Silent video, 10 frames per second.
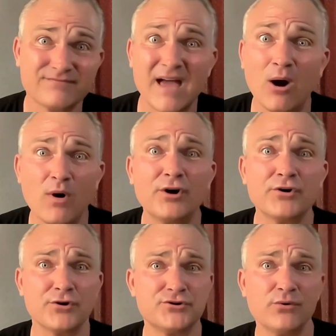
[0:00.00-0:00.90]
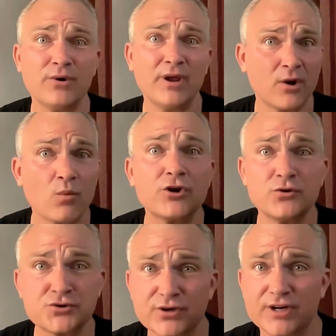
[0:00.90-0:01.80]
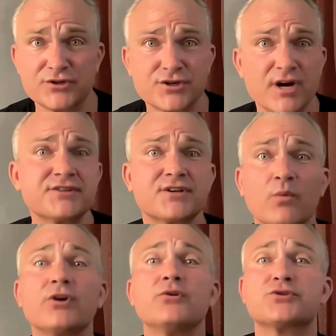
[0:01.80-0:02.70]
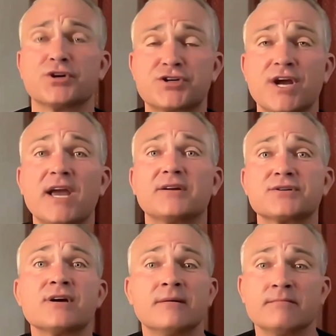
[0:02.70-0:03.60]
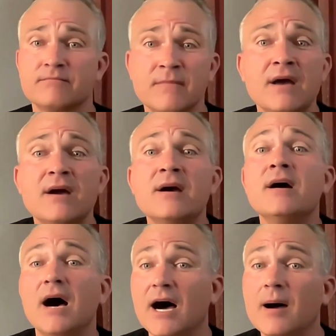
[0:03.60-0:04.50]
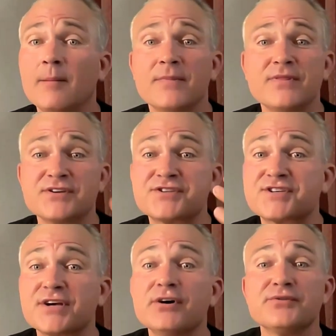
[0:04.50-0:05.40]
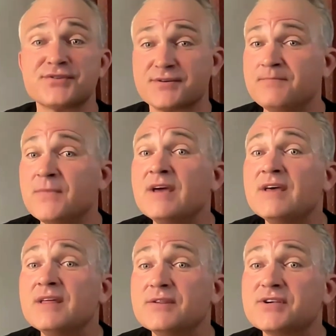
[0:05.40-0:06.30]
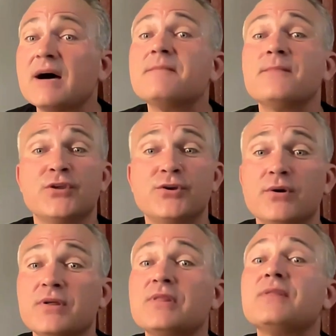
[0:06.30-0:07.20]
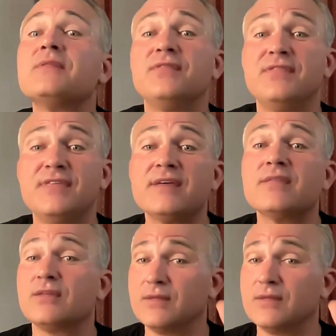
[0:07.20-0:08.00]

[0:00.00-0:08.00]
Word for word: how well you're doing and what you should adjust and what you should change. Um, the skills. You, the,